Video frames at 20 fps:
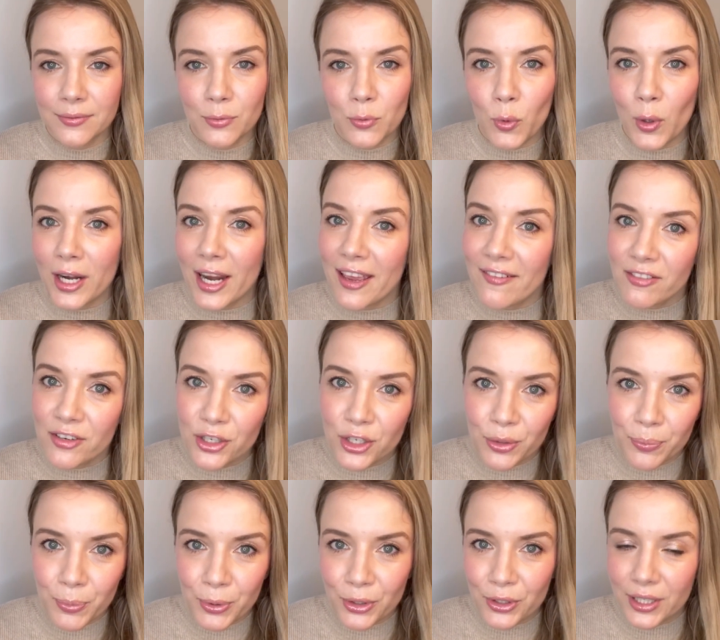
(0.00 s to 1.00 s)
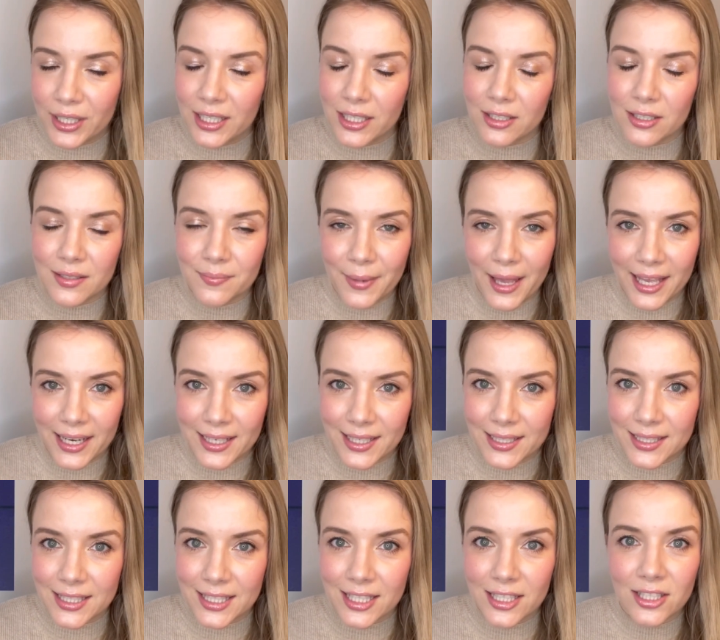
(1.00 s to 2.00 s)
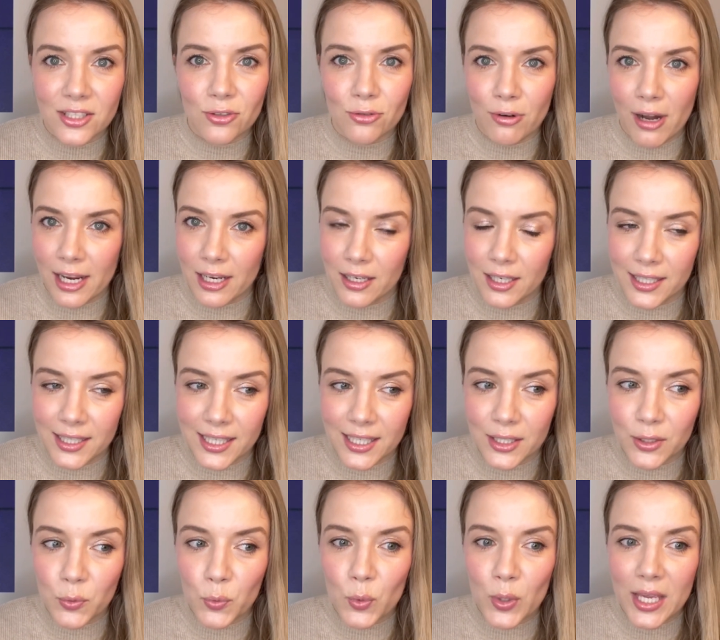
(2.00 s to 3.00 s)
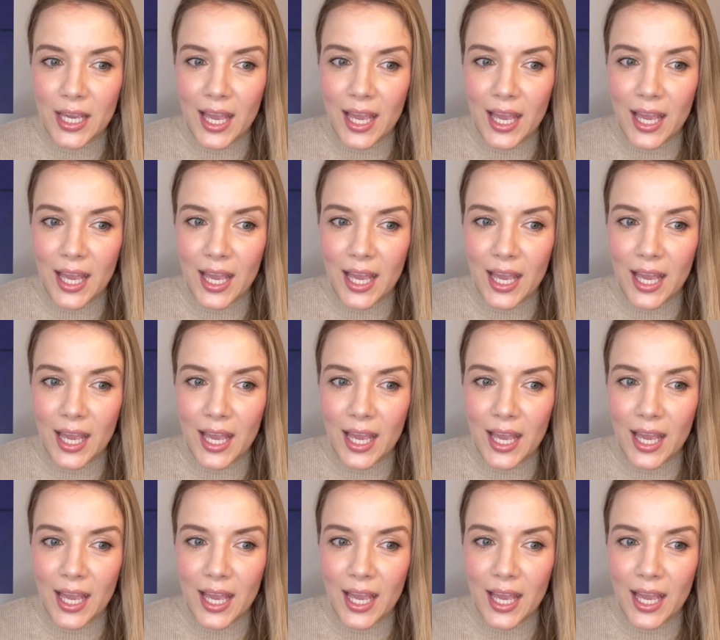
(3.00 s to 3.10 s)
Whatever you put in cosmetics, it's regulated. We